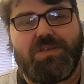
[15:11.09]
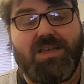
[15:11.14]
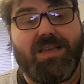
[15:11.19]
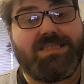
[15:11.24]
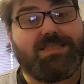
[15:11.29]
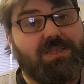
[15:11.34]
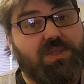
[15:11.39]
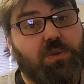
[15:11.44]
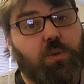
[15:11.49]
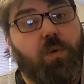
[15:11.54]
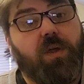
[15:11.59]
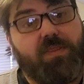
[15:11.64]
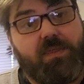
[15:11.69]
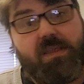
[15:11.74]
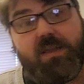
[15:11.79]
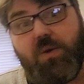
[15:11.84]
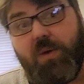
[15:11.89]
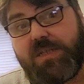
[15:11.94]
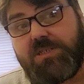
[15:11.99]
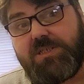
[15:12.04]
because
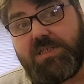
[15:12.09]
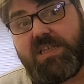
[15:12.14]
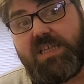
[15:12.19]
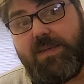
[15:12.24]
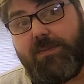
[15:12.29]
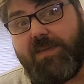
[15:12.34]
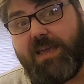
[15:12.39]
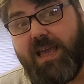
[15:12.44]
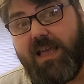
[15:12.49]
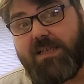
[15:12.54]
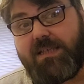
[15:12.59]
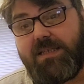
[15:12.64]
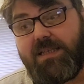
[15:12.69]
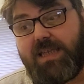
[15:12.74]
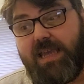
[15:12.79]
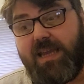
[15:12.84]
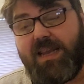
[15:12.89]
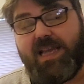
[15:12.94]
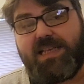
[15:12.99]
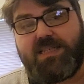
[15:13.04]
the question I keep
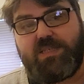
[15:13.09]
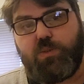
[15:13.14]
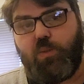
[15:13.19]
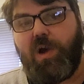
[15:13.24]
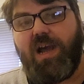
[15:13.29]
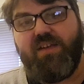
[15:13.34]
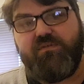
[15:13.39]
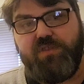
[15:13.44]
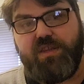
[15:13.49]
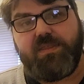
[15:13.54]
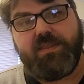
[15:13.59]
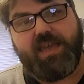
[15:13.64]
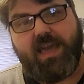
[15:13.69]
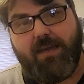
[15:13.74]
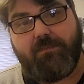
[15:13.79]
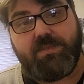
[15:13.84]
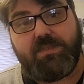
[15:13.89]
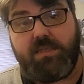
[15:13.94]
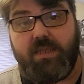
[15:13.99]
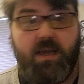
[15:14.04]
getting asked is why haven't you done the
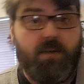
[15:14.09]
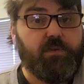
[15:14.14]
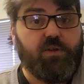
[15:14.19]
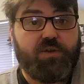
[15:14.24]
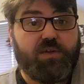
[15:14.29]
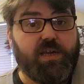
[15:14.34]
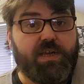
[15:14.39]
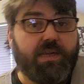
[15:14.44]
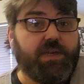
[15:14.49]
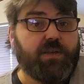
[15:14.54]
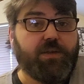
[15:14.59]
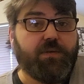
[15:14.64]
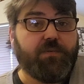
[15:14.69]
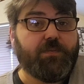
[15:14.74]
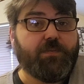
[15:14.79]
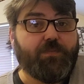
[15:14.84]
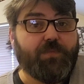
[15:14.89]
captain yet? I'm not going to.